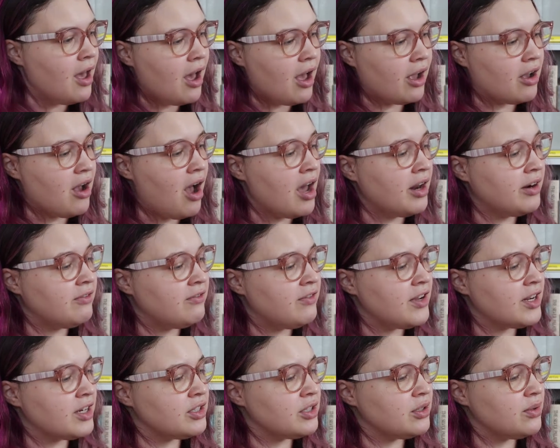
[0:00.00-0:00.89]
A
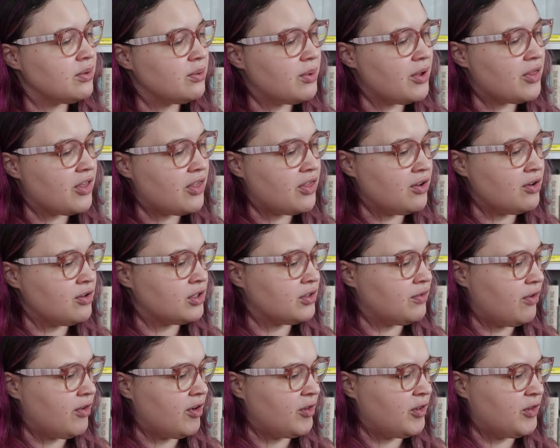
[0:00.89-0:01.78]
convict with a
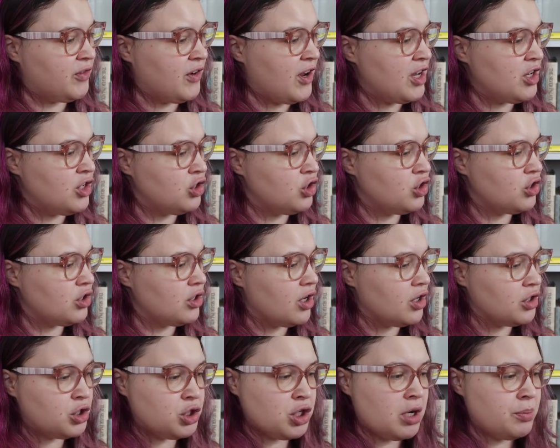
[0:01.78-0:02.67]
thirst for revenge,
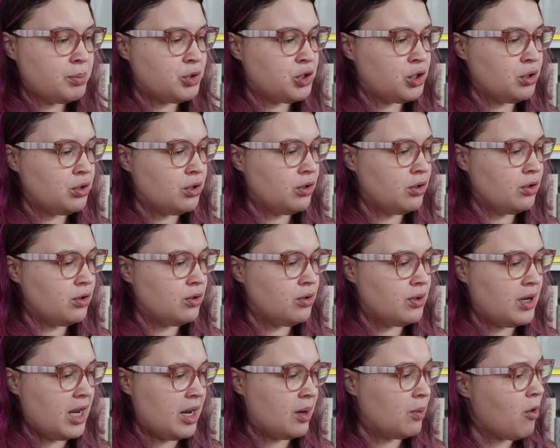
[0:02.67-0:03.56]
a sharpshooter
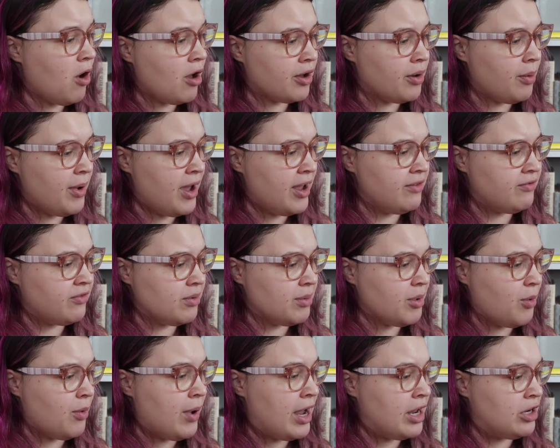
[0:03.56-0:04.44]
who can't walk away
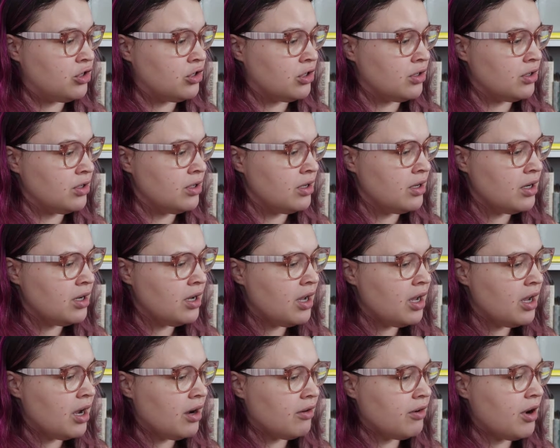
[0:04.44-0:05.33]
from a wager,
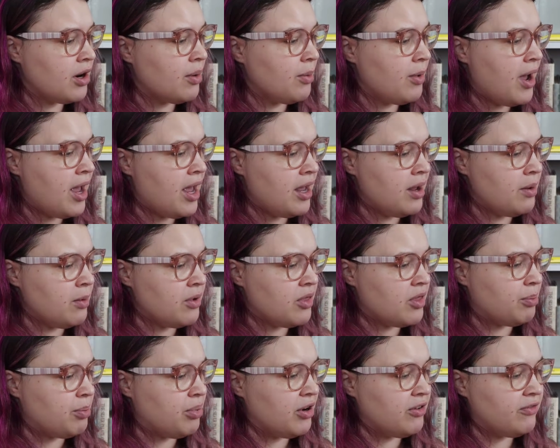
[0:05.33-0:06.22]
a runaway
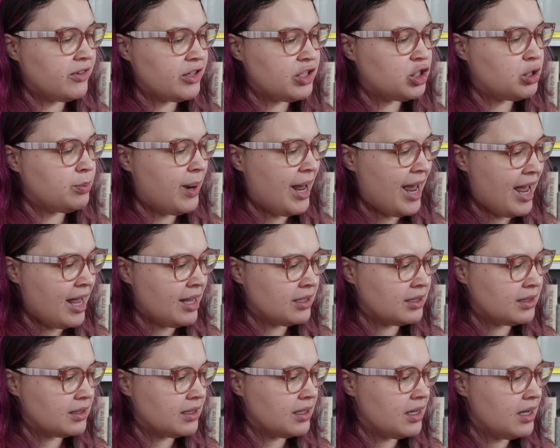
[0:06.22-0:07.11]
with a privileged
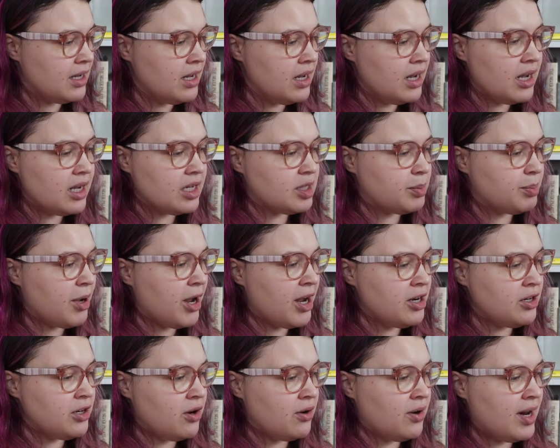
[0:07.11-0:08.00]
past, a
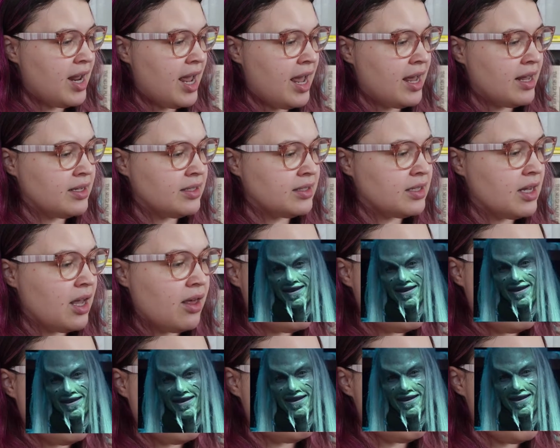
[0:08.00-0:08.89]
spy known as
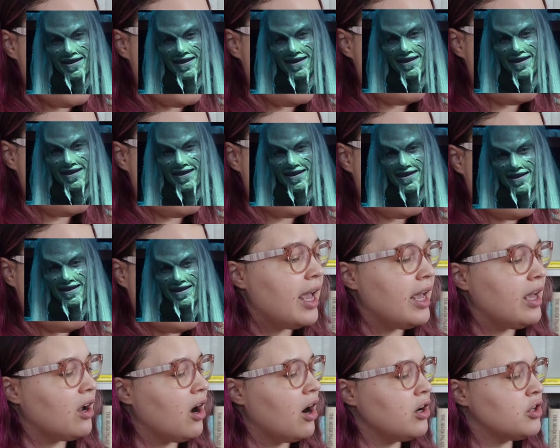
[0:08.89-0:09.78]
the Wraith,
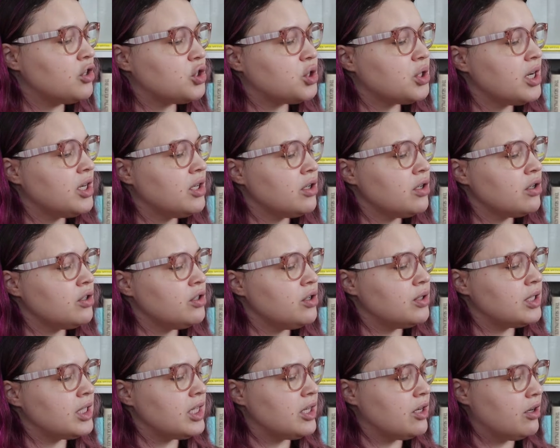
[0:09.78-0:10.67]
a heart-trender
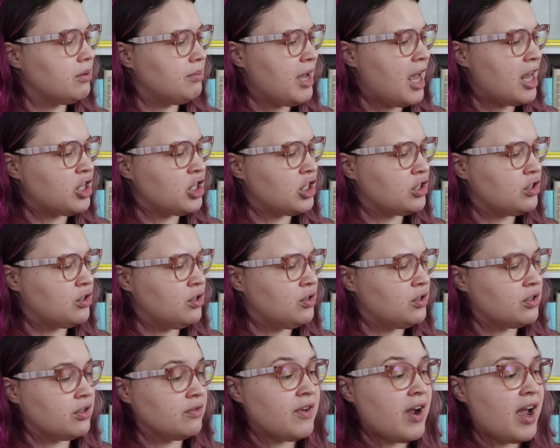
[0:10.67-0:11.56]
using her magic
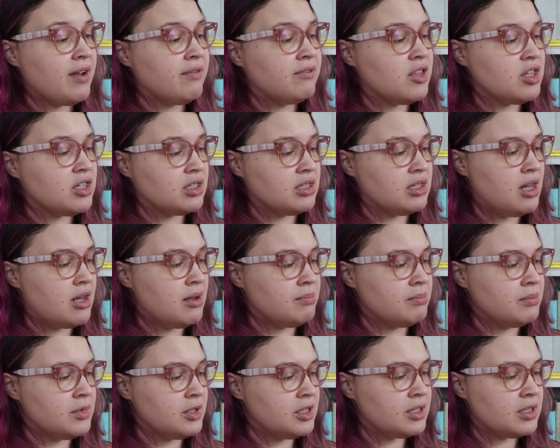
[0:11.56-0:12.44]
to survive the
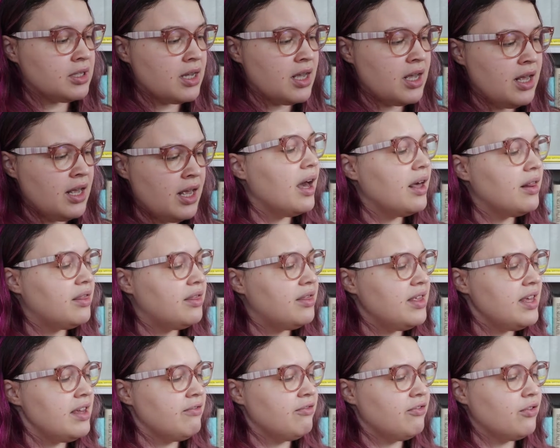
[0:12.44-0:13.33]
slums, a
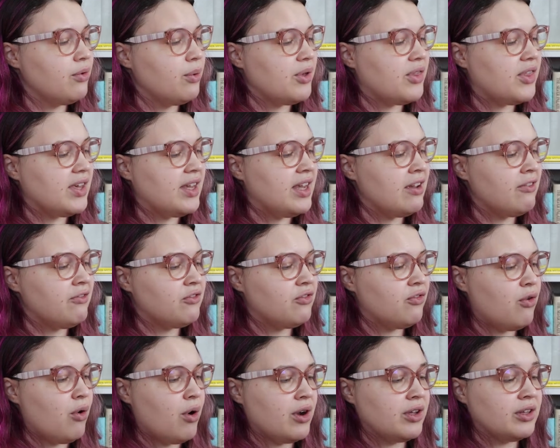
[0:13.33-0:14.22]
thief with a gift
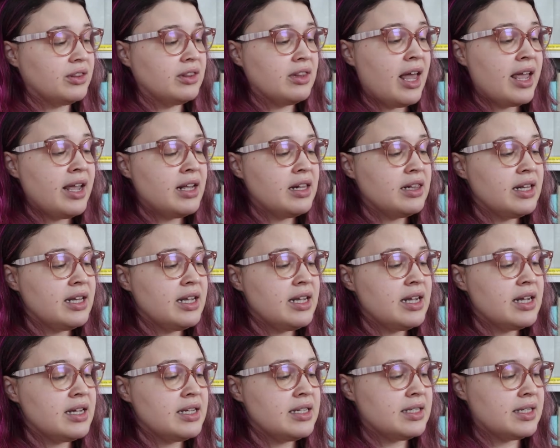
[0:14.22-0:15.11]
for
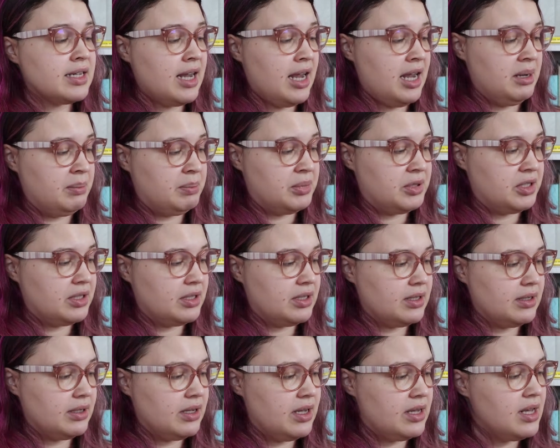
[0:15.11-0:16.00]
unlikely
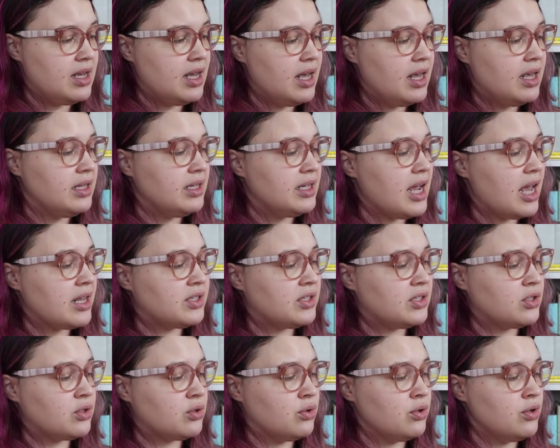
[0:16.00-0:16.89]
escapes.
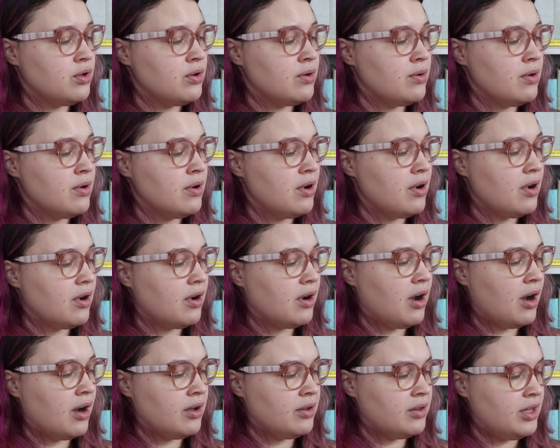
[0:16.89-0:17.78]
Kaz's crew
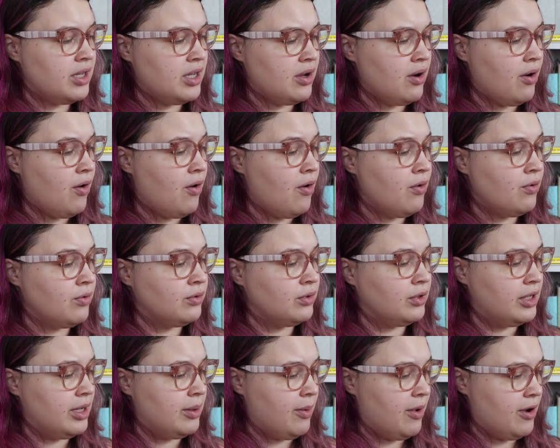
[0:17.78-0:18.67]
are the
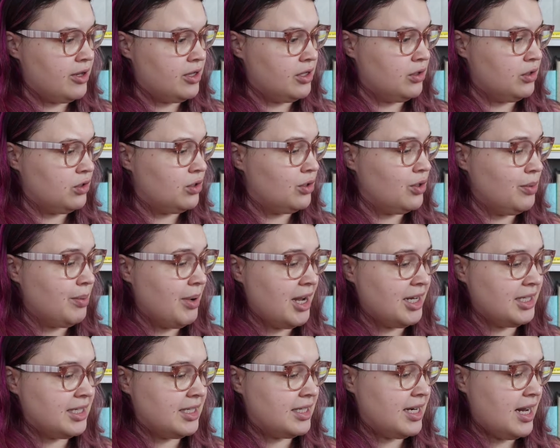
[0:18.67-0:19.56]
only ones who
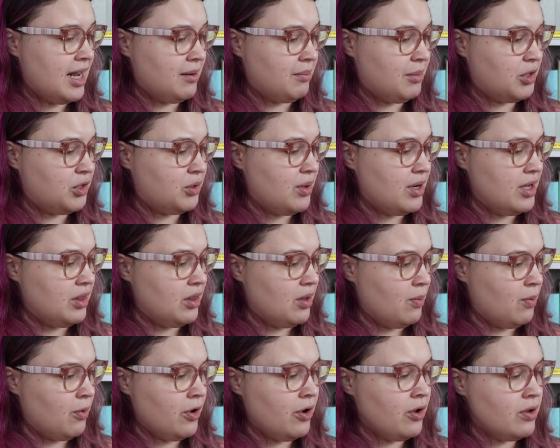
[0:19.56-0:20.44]
might stand between
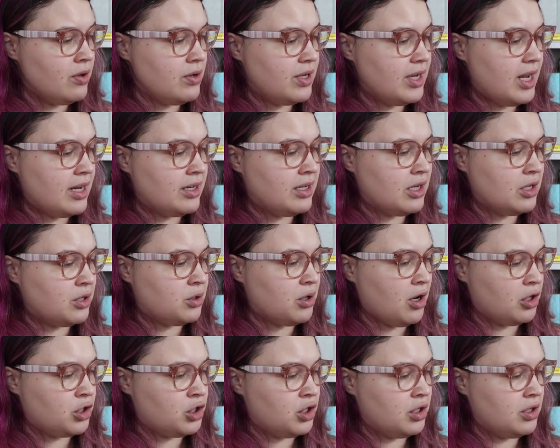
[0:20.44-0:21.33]
the world and
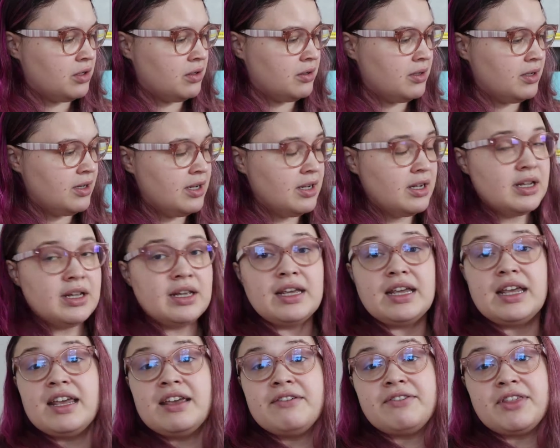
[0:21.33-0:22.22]
destruction,
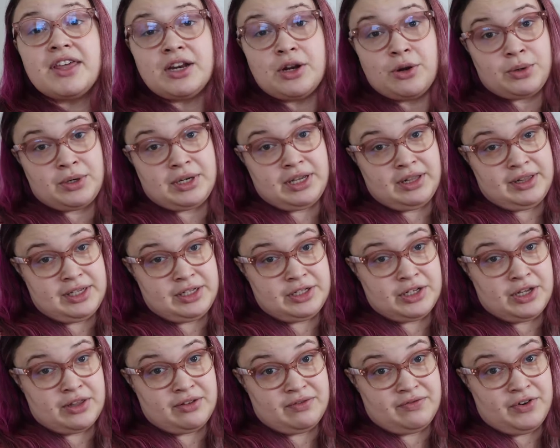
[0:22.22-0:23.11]
if they don't kill
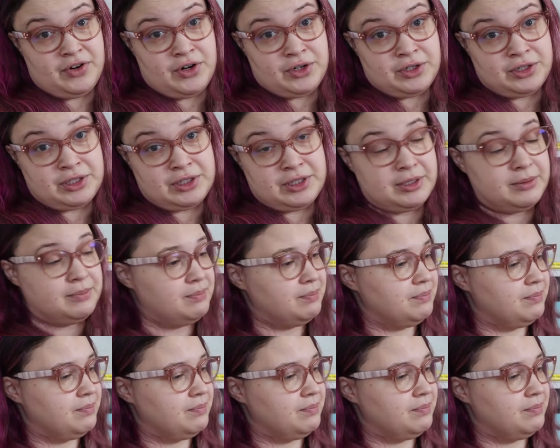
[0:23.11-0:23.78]
each other first.